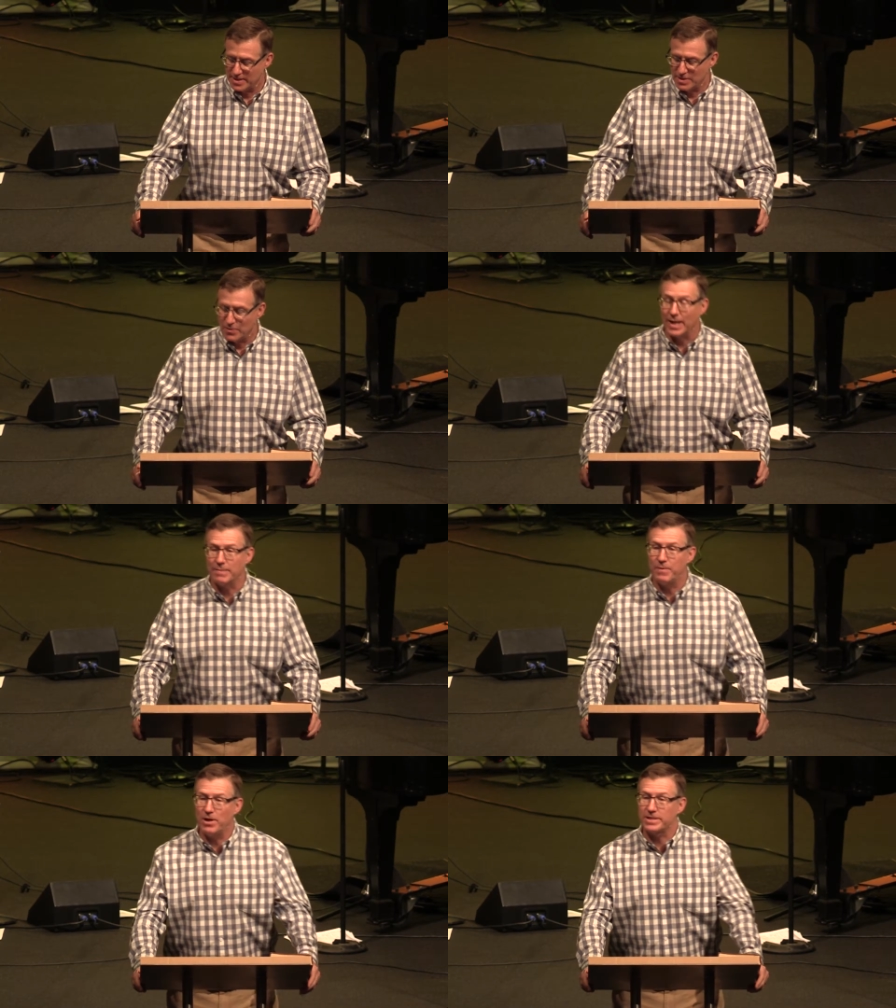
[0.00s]
Well,
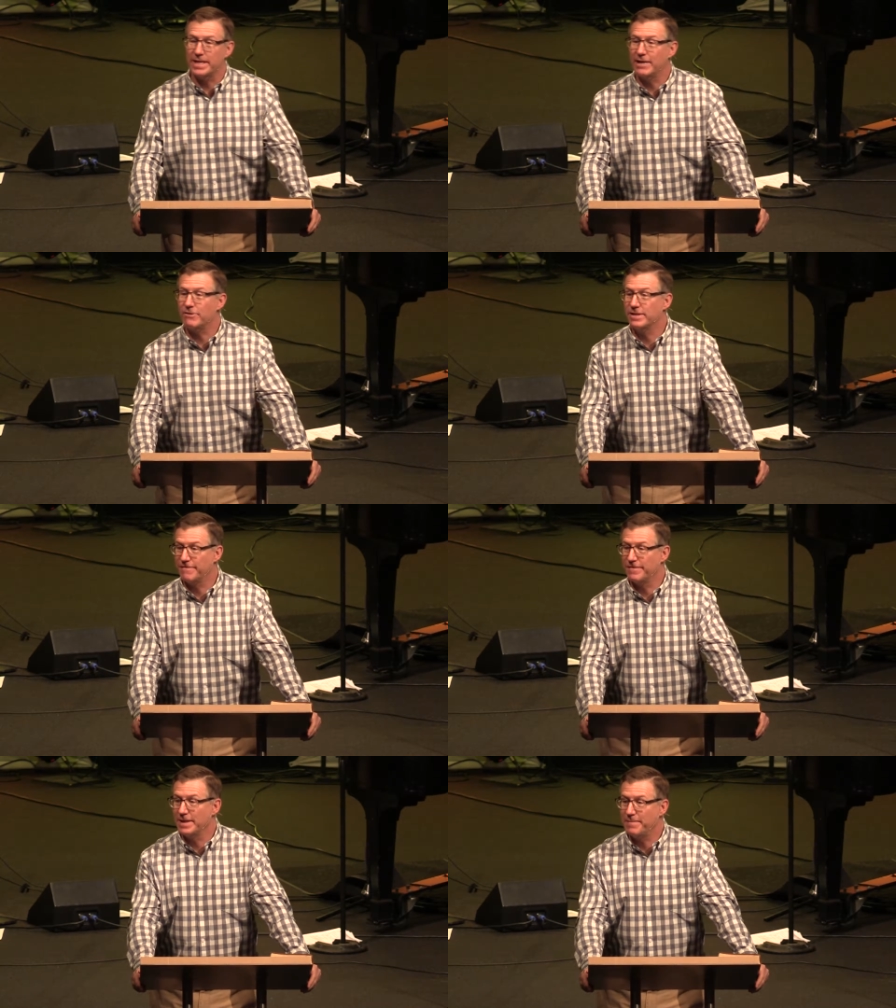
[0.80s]
in Paul's letter to the
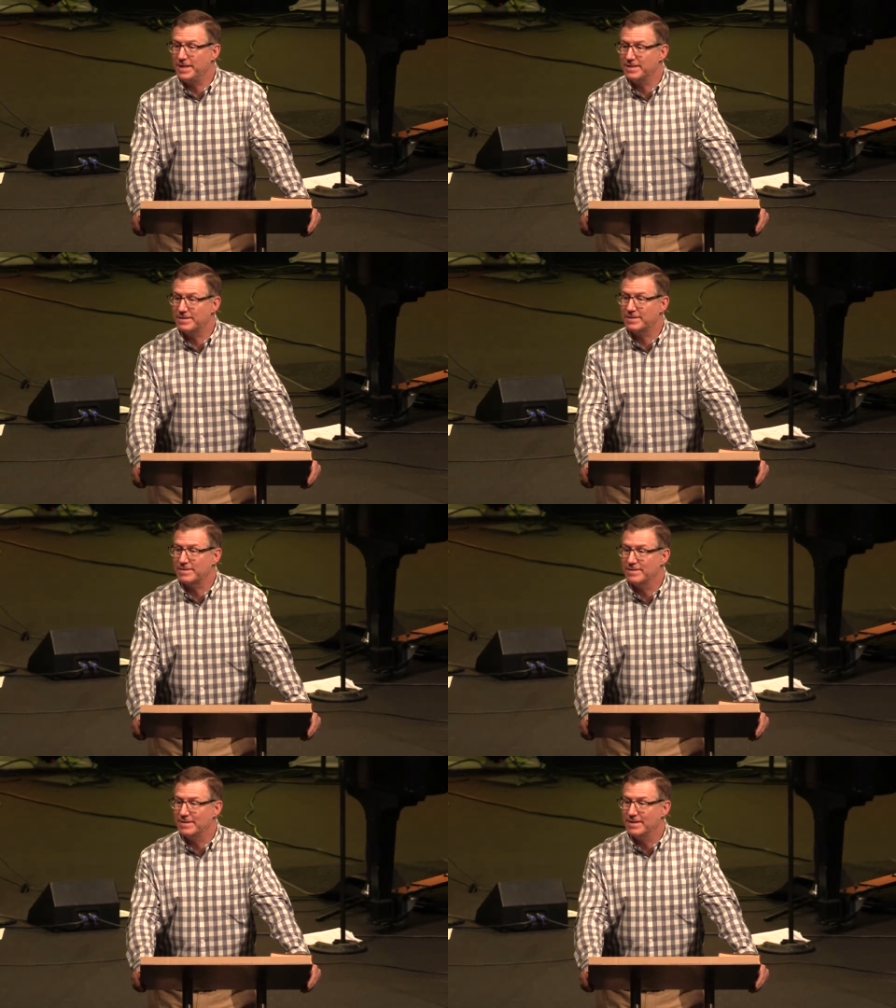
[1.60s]
Philippians
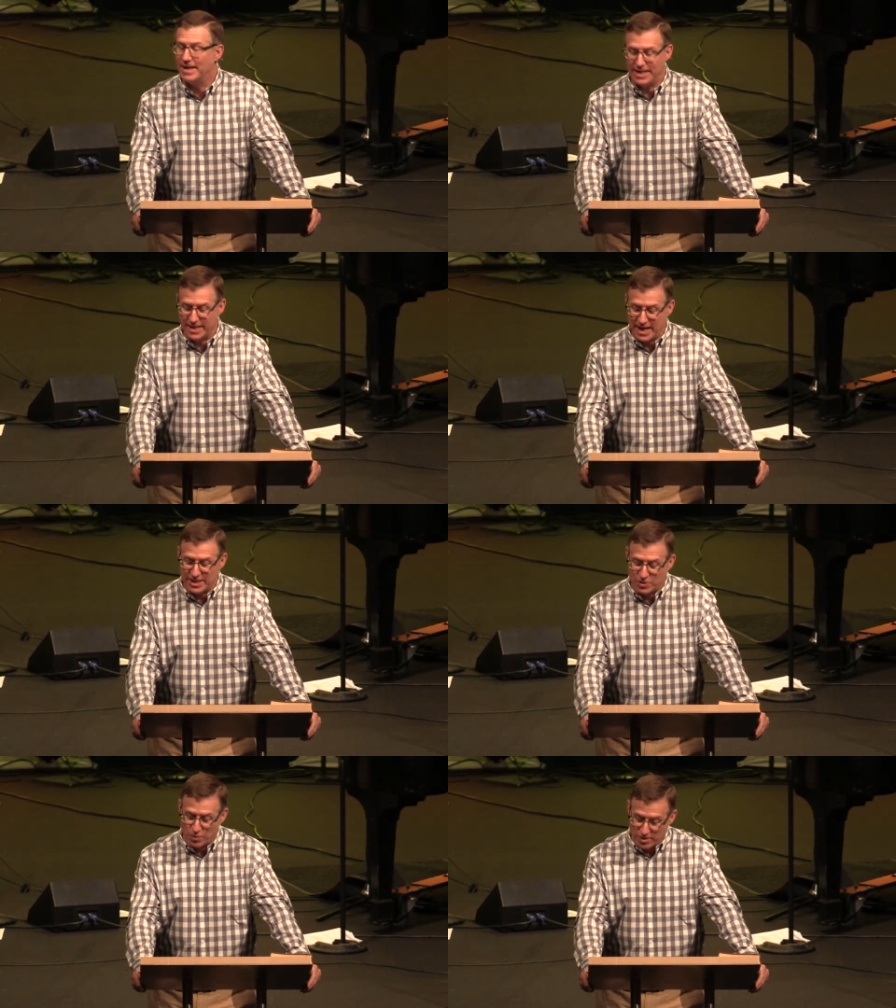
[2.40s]
and in
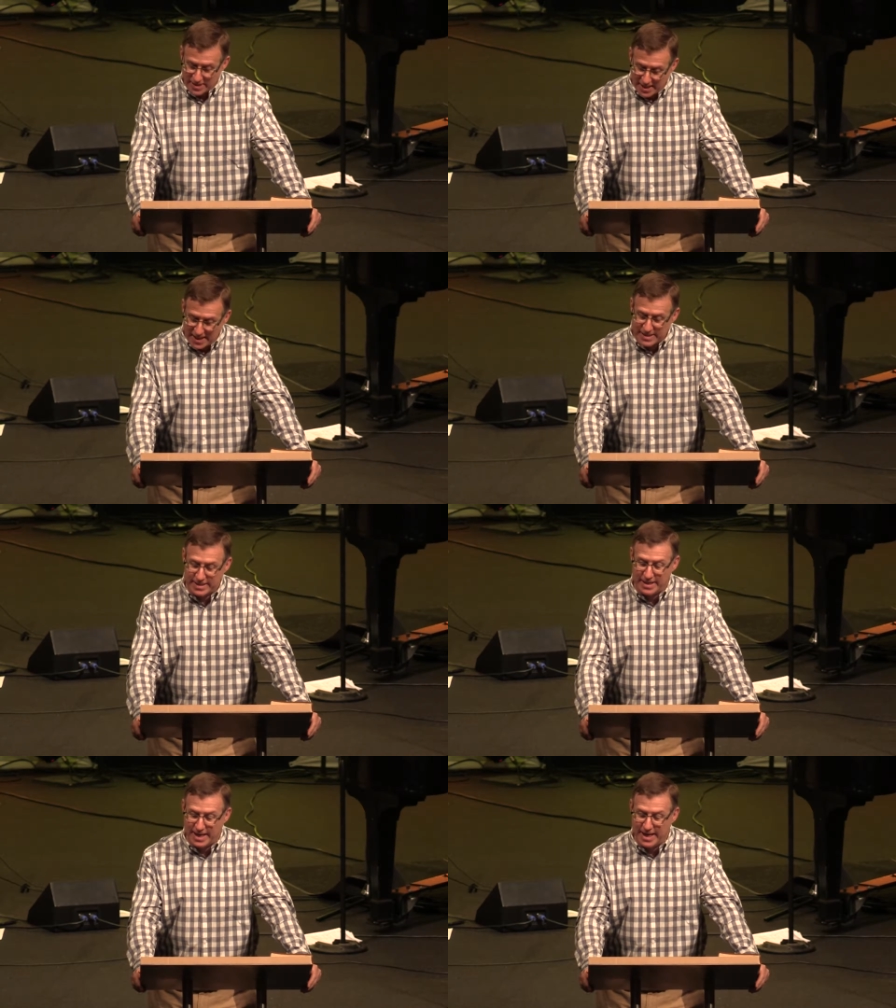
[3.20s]
God's word to us
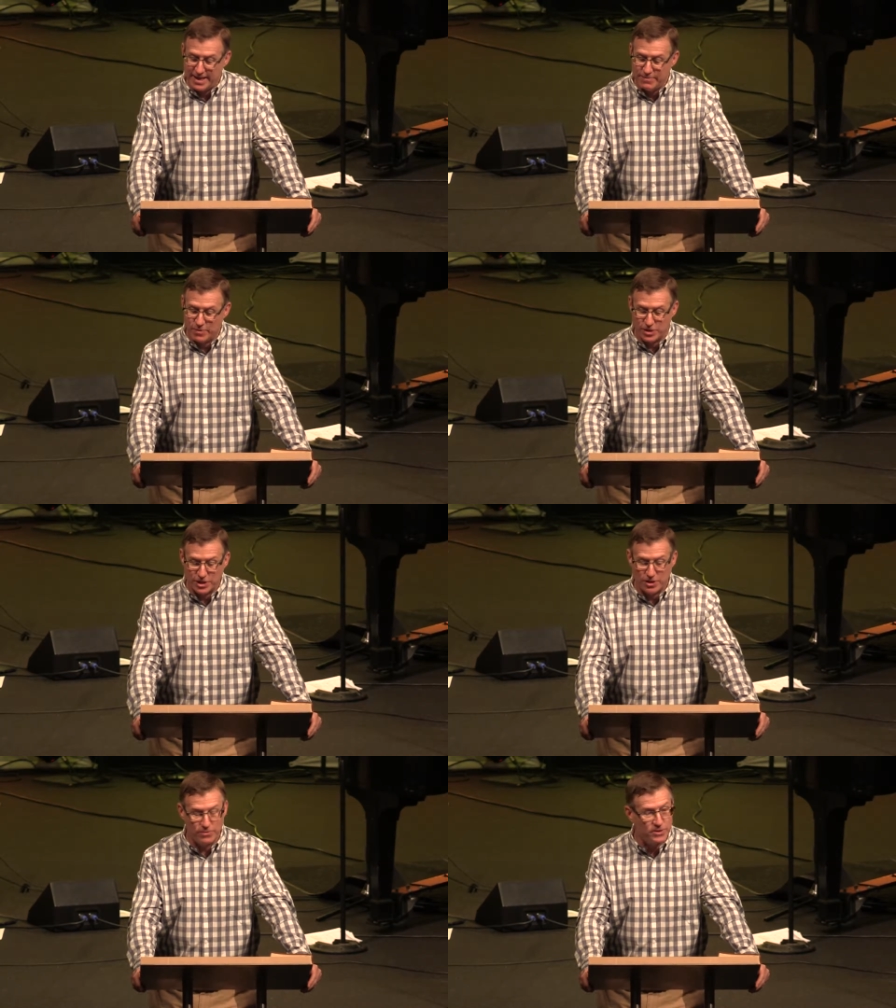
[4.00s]
today, we're
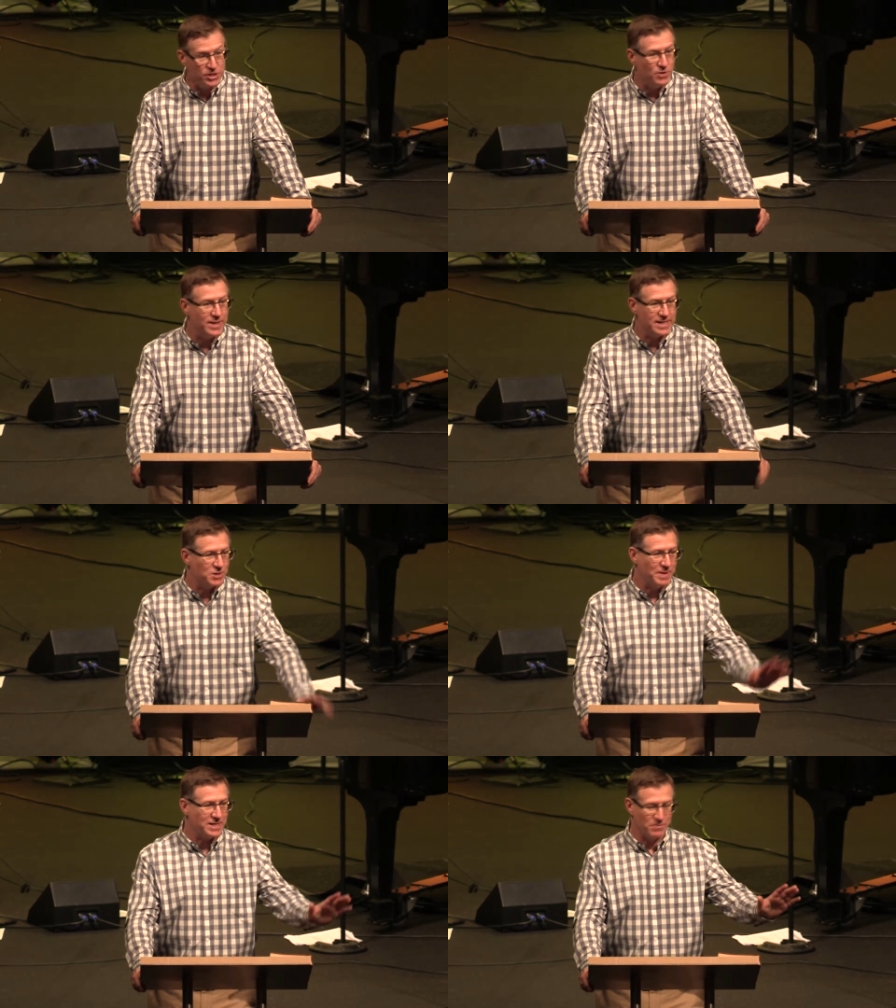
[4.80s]
shown two
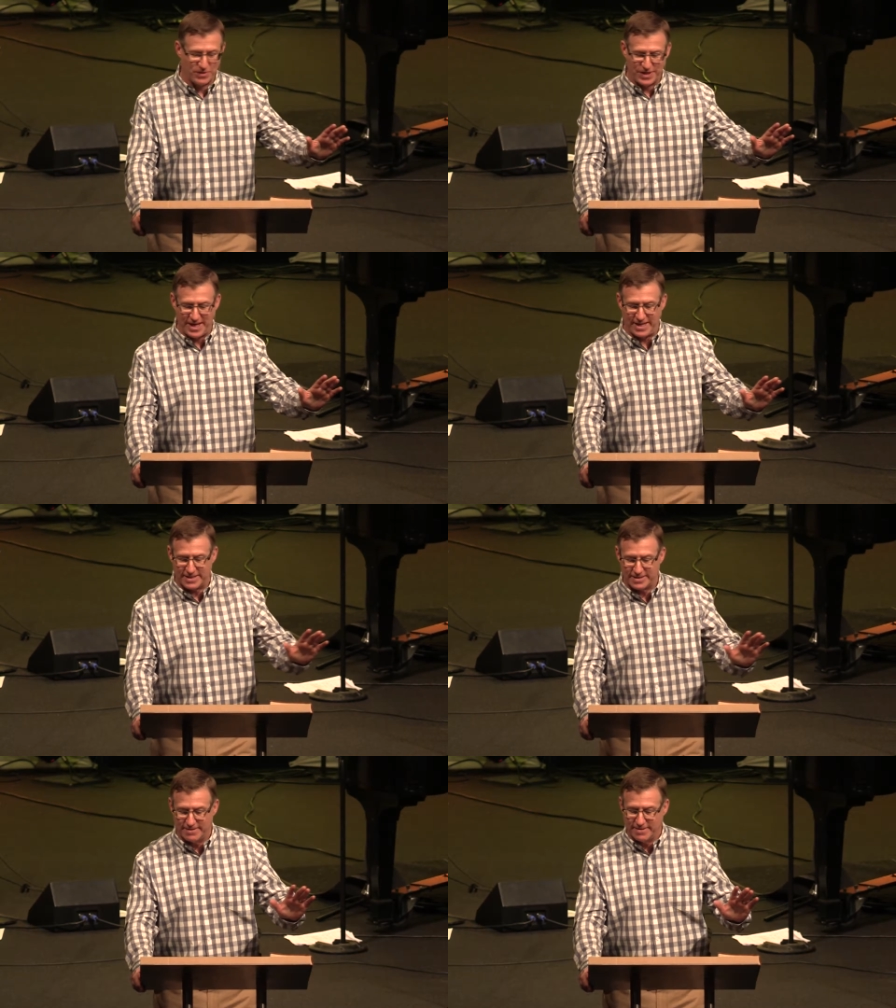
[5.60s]
indispensable
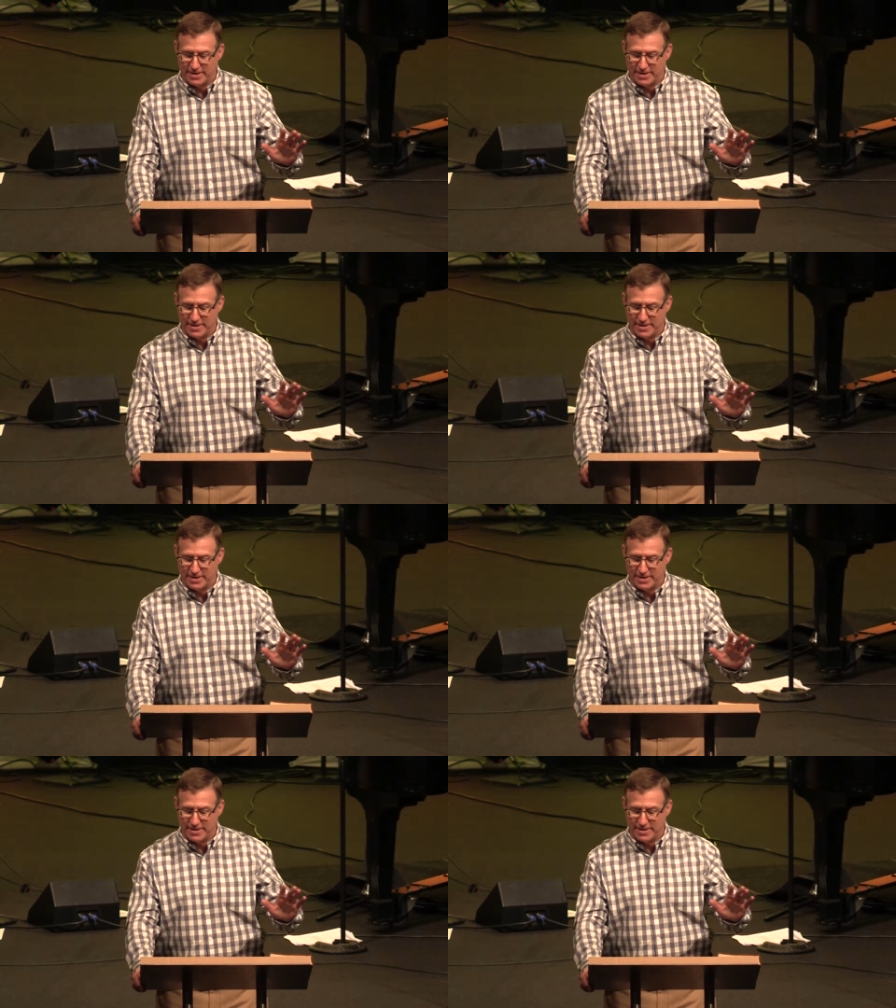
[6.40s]
things,